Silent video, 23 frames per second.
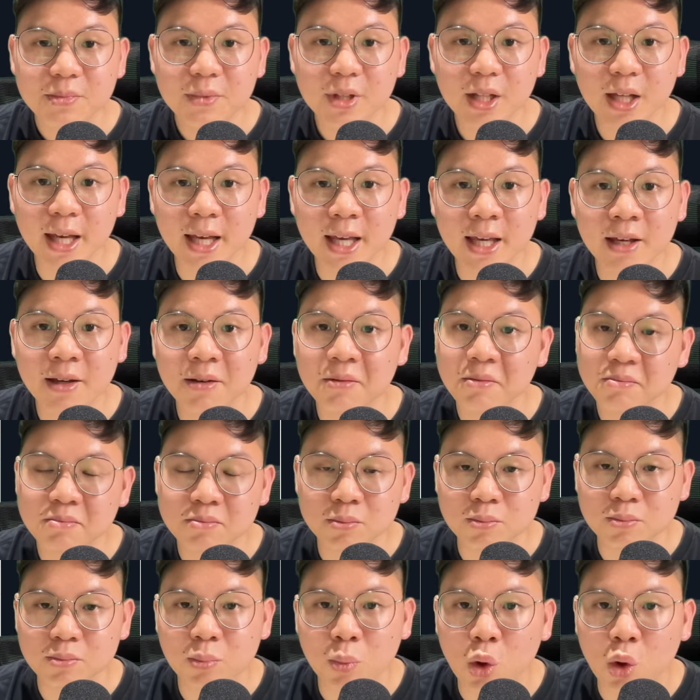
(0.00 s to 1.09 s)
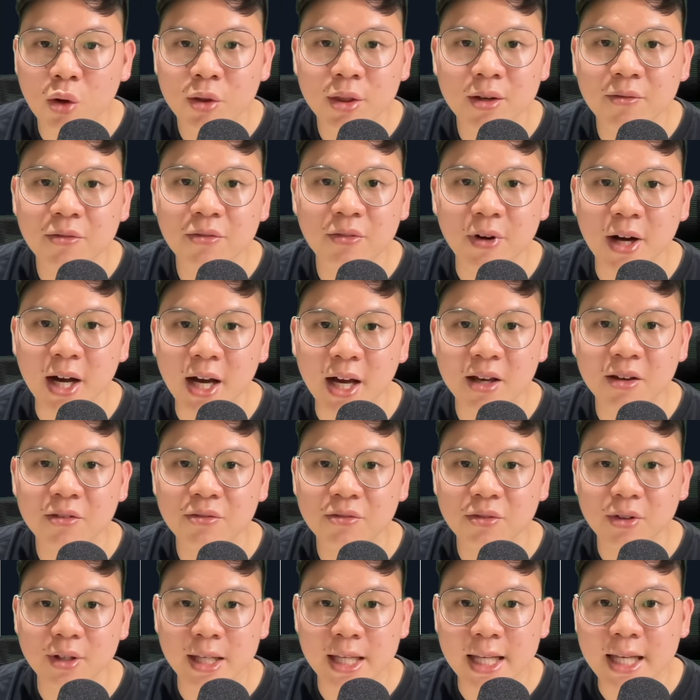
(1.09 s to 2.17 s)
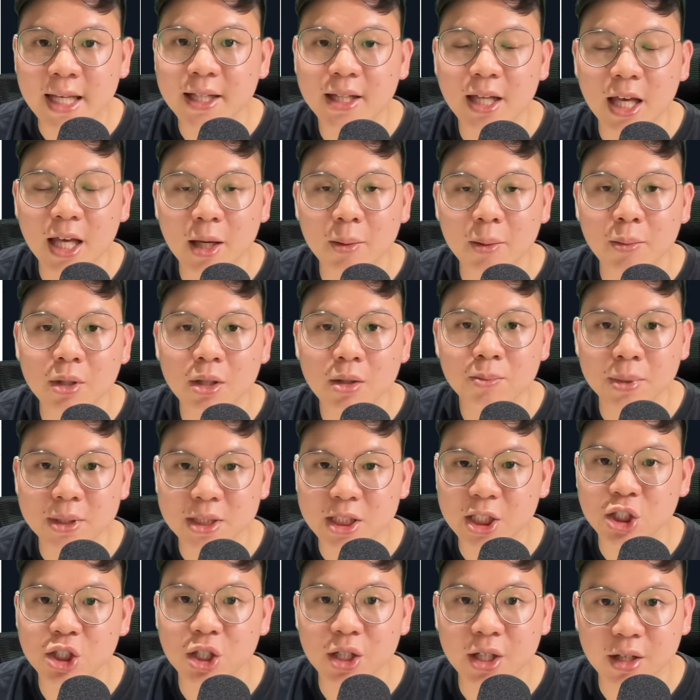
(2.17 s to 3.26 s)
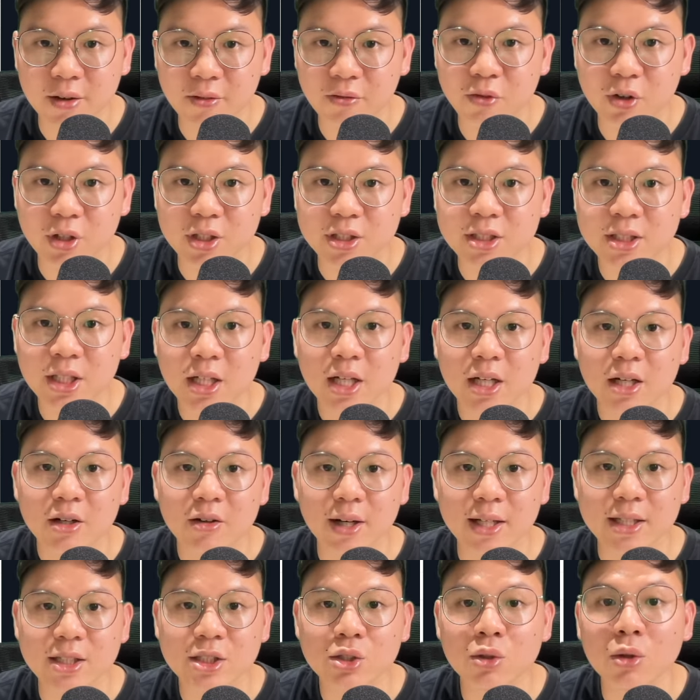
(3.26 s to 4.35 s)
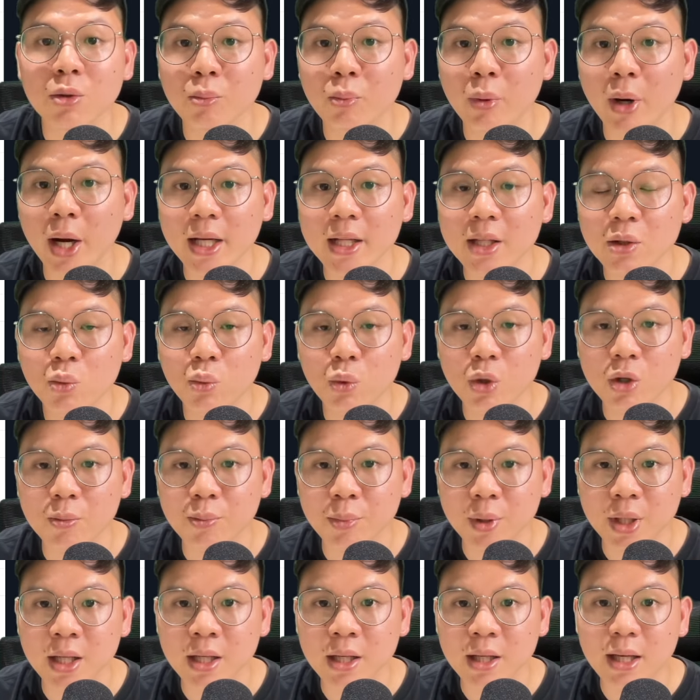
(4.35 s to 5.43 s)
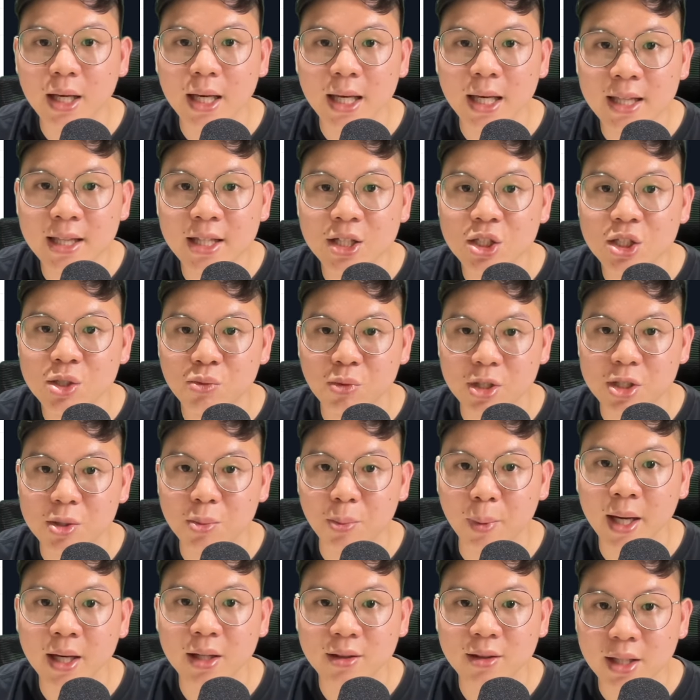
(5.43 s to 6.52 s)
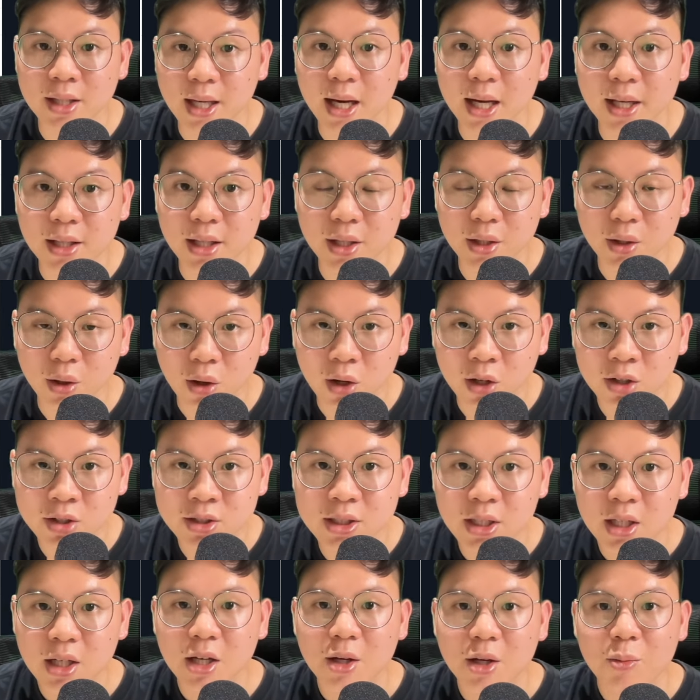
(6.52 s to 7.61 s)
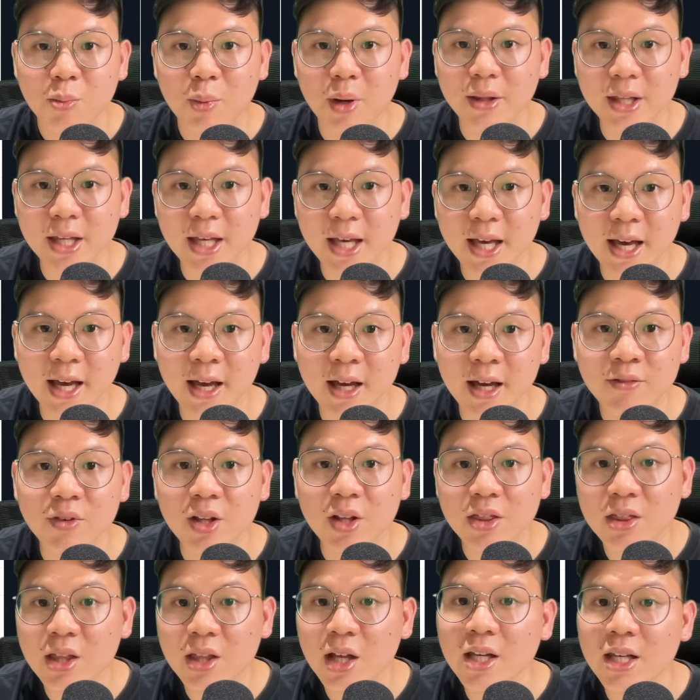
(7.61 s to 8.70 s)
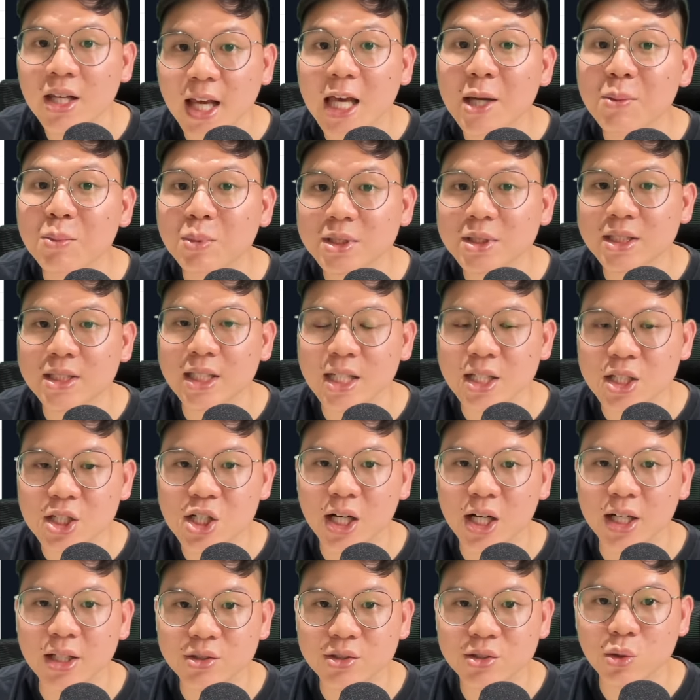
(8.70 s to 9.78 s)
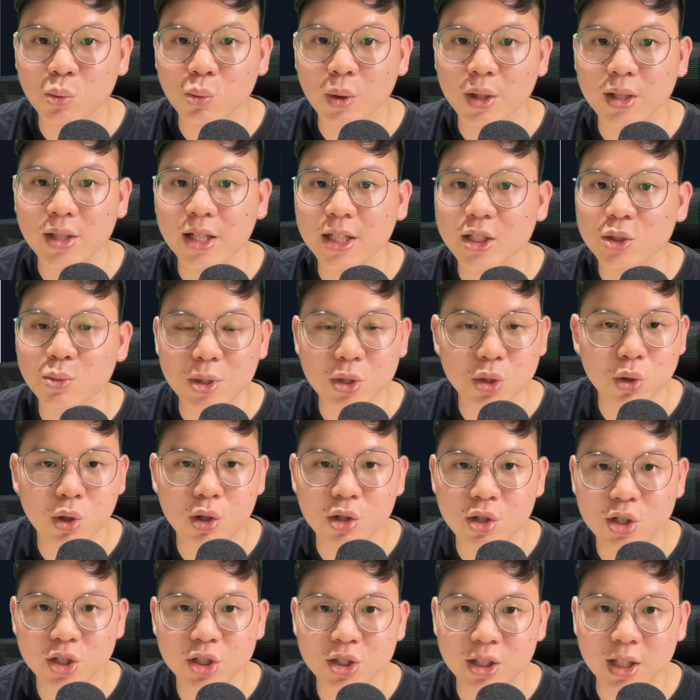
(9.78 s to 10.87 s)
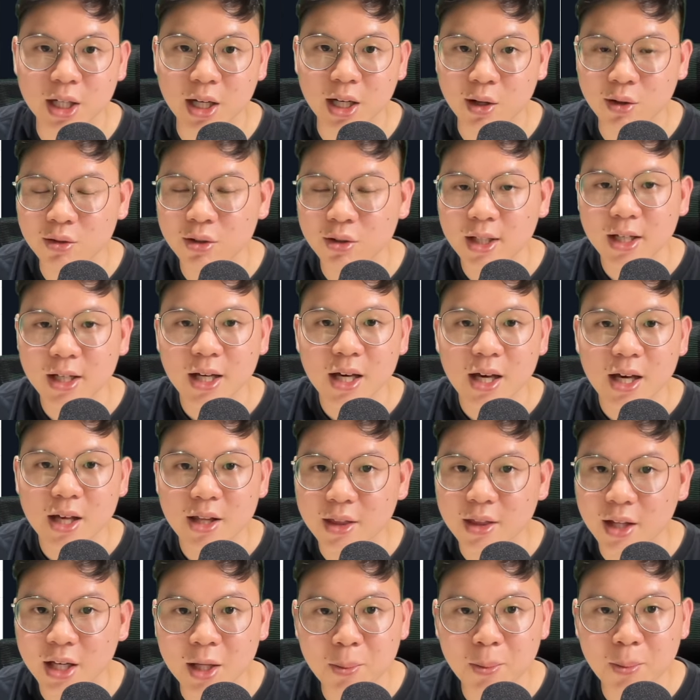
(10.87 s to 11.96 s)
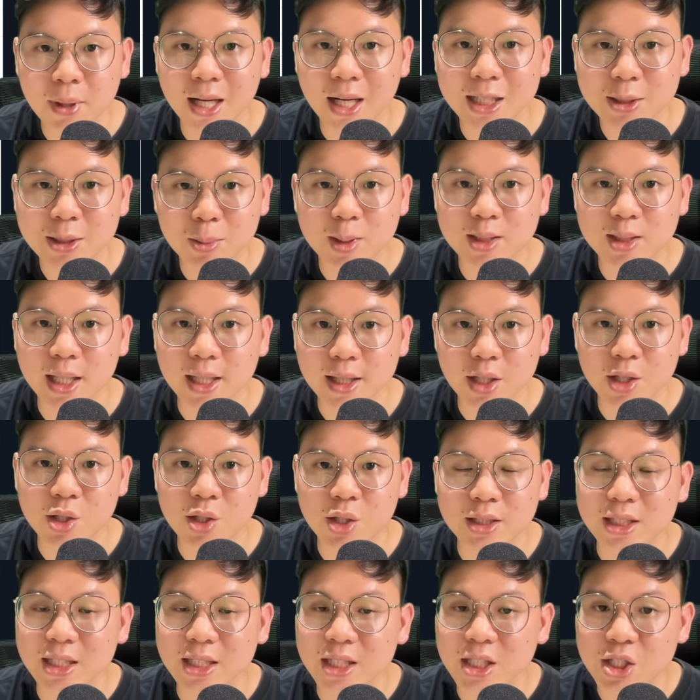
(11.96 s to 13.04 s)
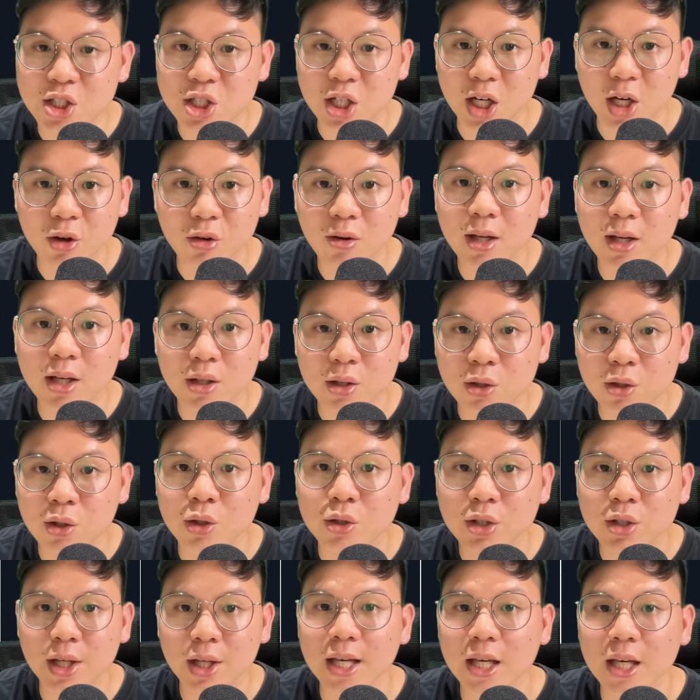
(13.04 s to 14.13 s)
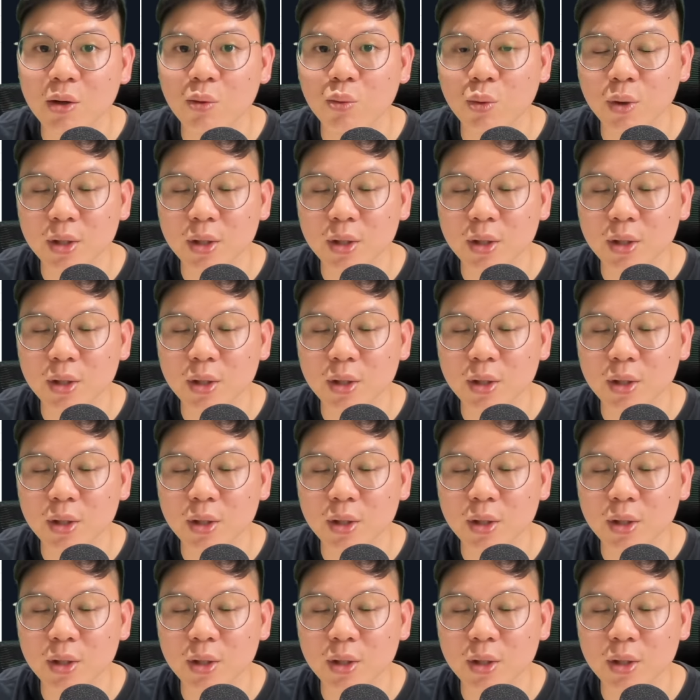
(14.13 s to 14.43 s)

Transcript: a more than 5 league table position difference, right? So Brighton will be, in this respect, the underdogs, but they have a 38% chance to win. As we saw just now, 30 plus percentages is generally a good thing if we're